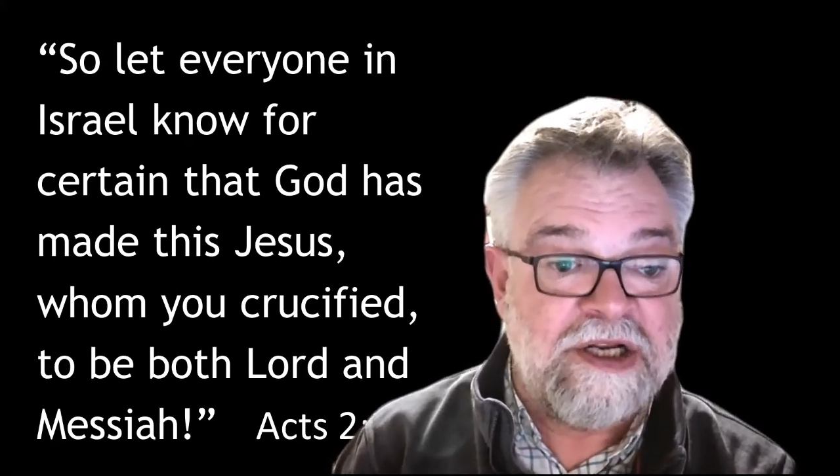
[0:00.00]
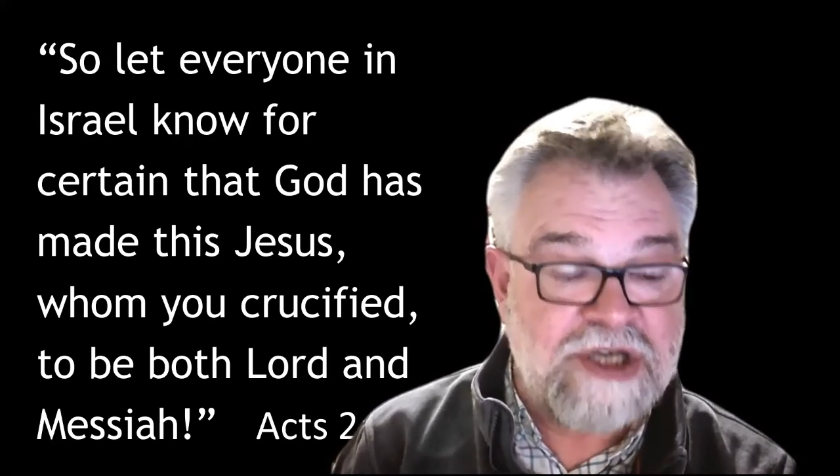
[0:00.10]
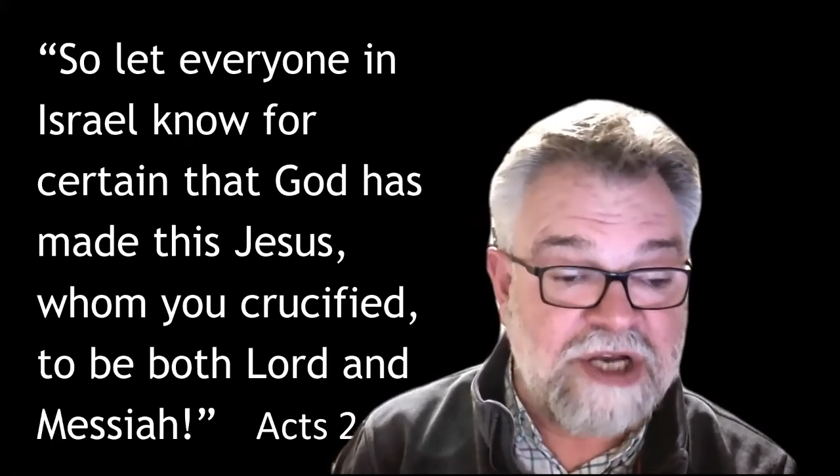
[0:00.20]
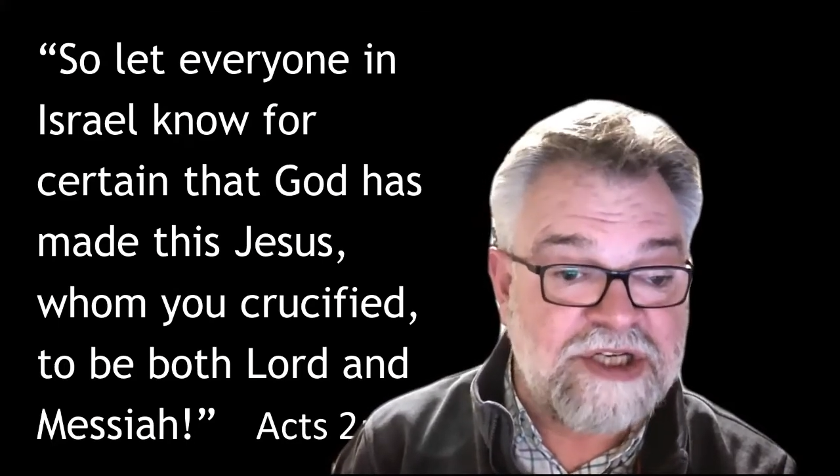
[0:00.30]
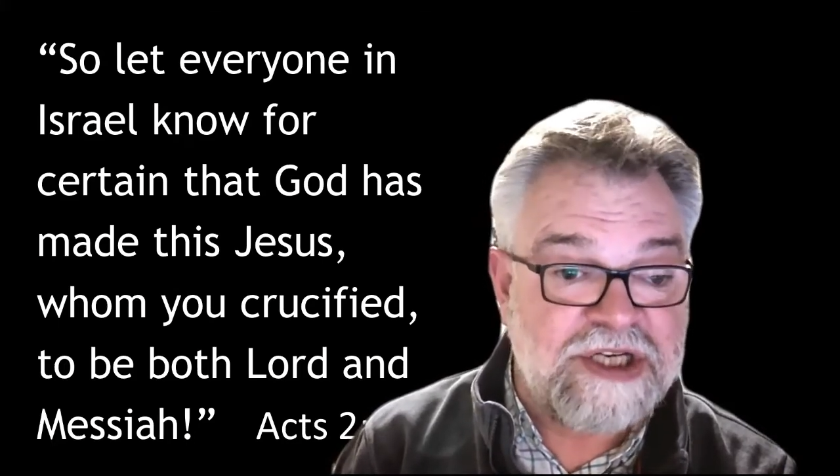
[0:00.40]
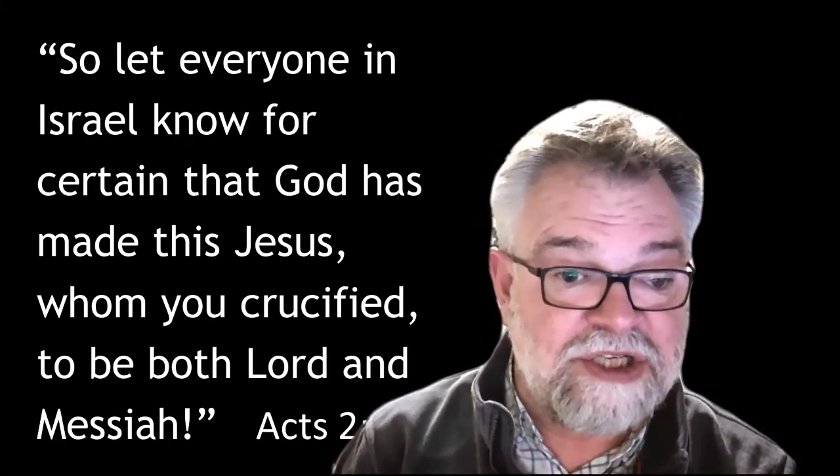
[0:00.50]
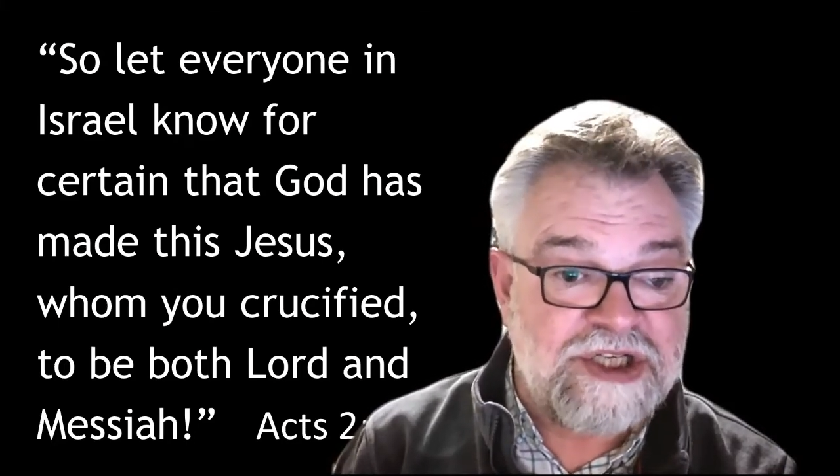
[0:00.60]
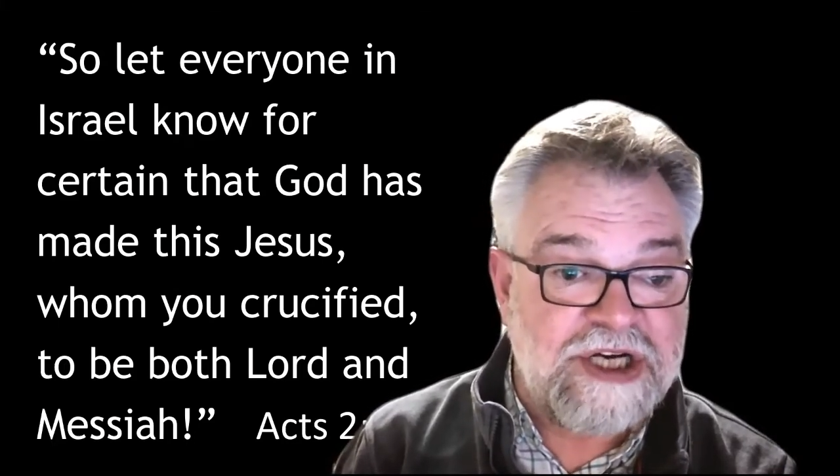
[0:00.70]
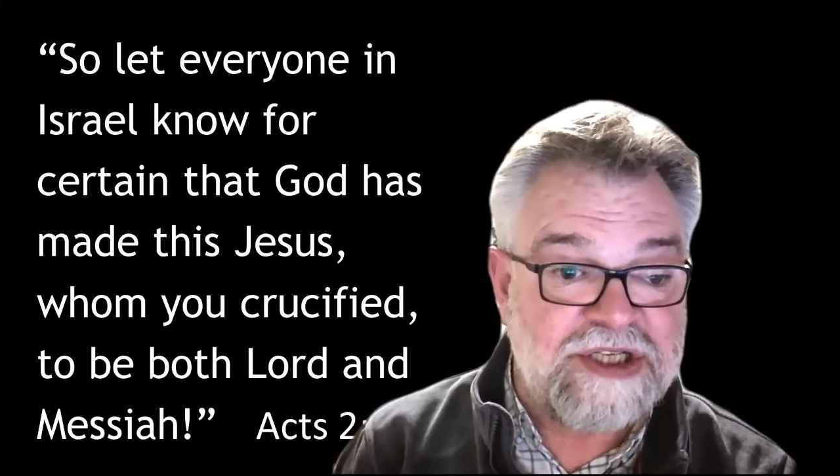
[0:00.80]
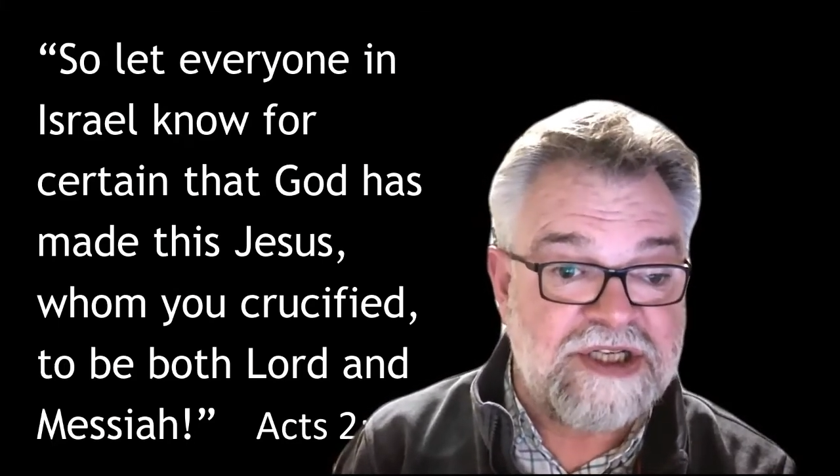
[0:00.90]
just as
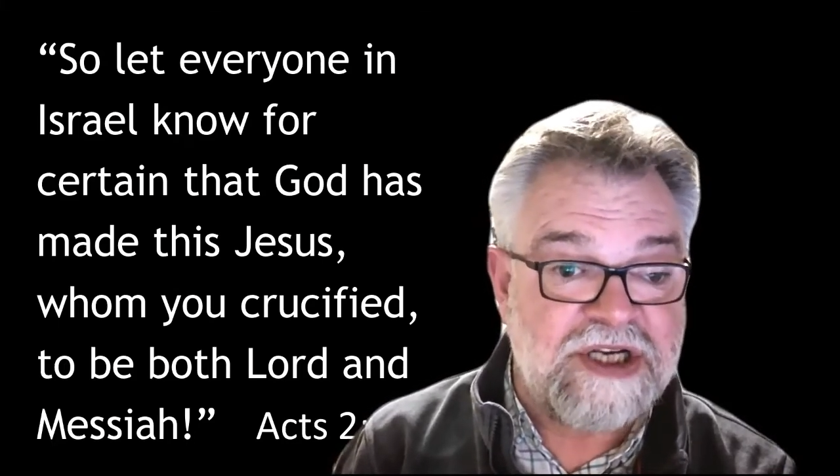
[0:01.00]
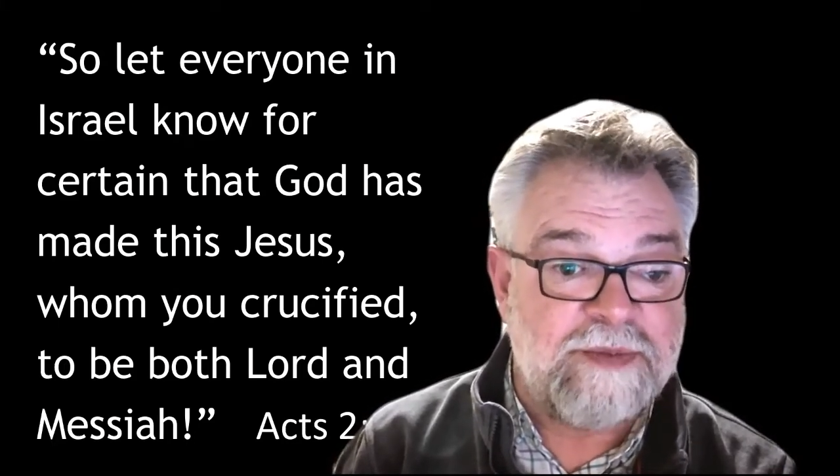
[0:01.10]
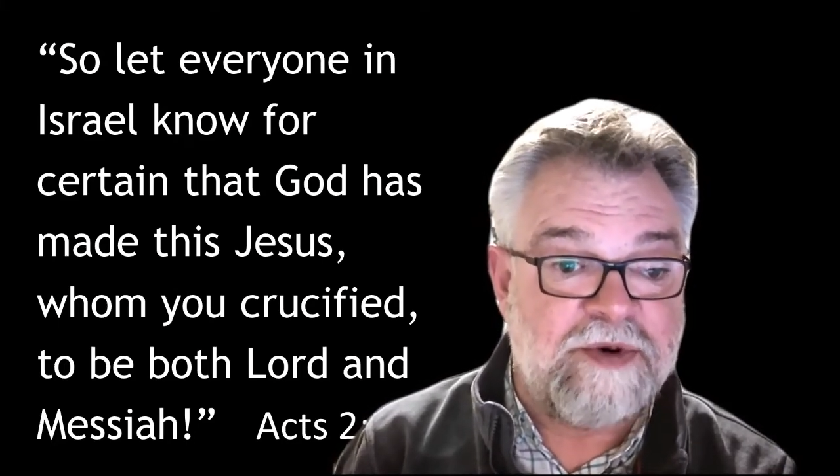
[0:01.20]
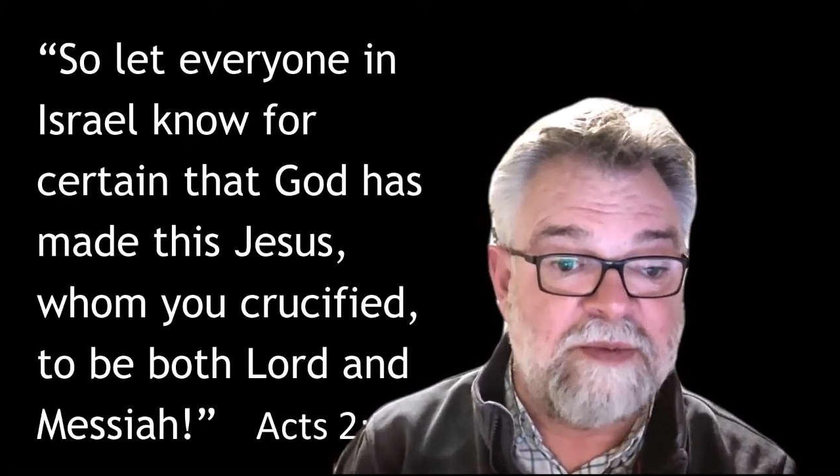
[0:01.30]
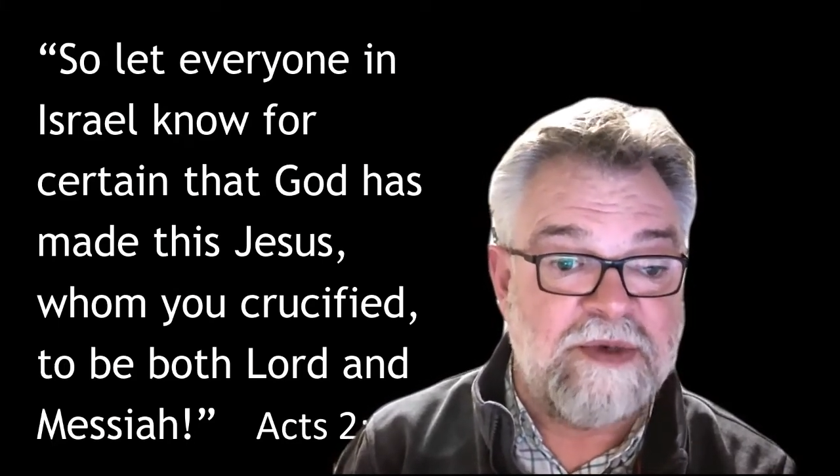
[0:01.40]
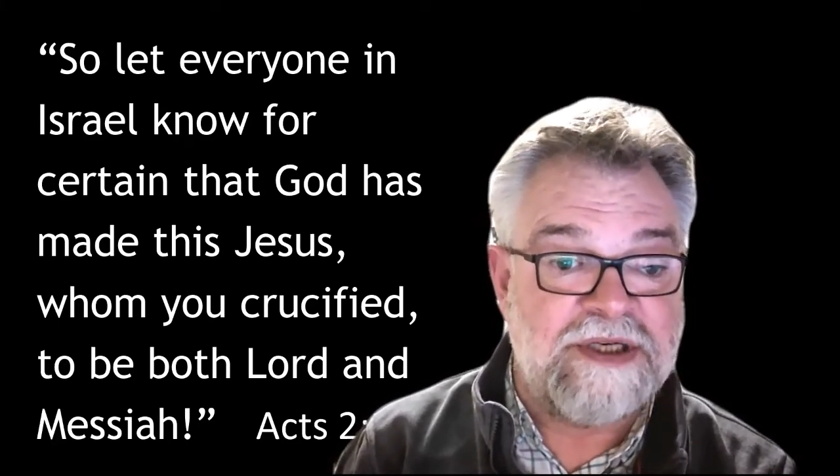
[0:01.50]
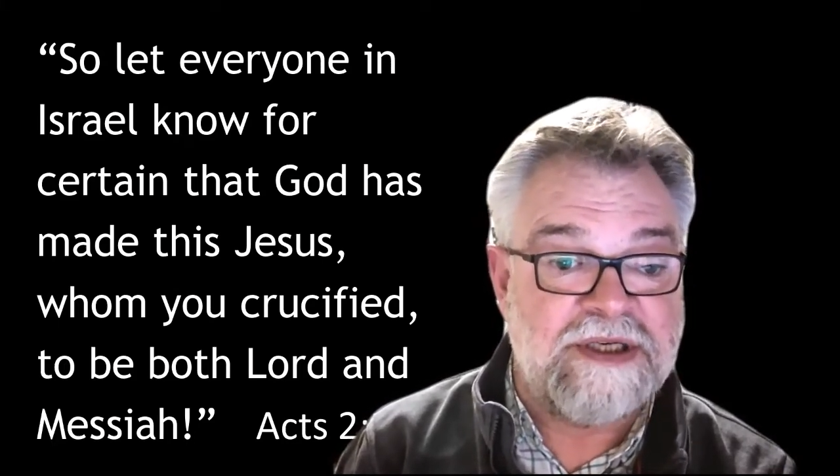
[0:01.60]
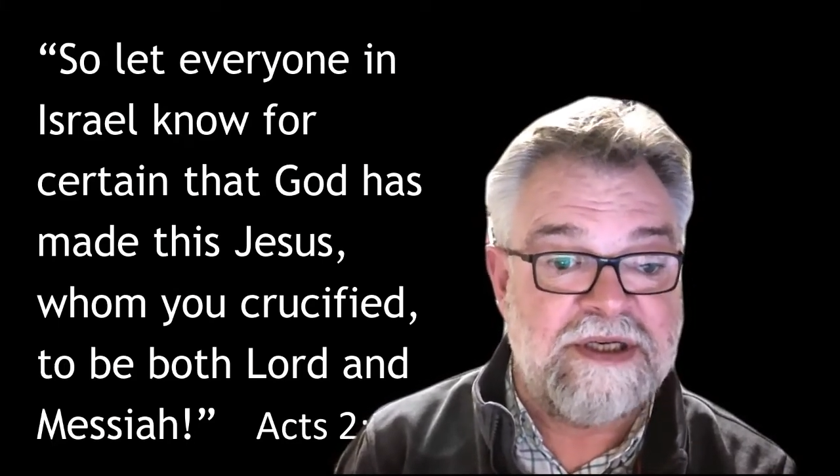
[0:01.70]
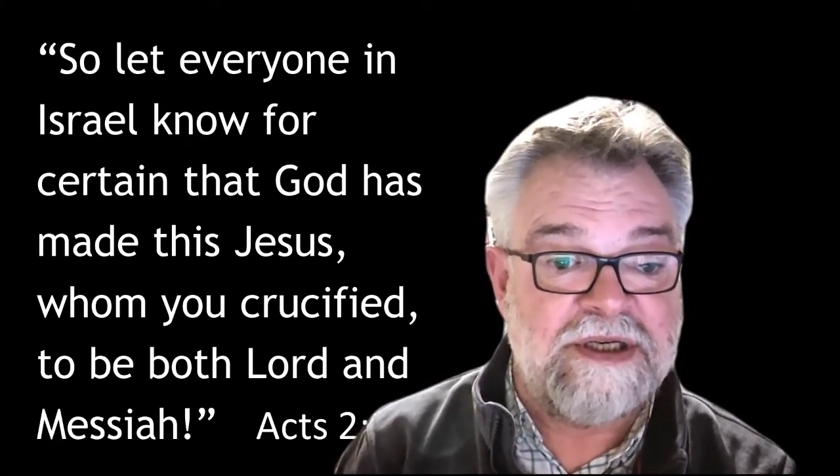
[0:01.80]
Jesus had promised.